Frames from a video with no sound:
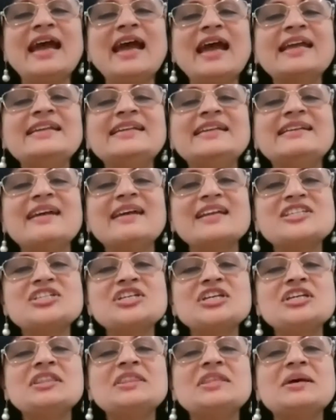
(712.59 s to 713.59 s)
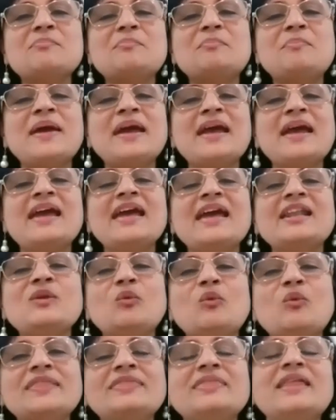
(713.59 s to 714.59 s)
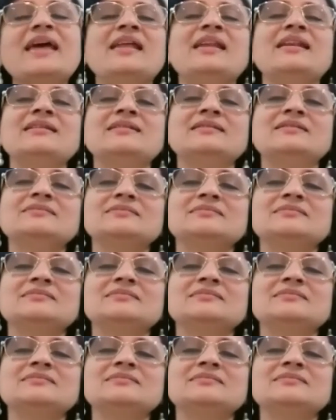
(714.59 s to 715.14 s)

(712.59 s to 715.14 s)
and touching the pain within.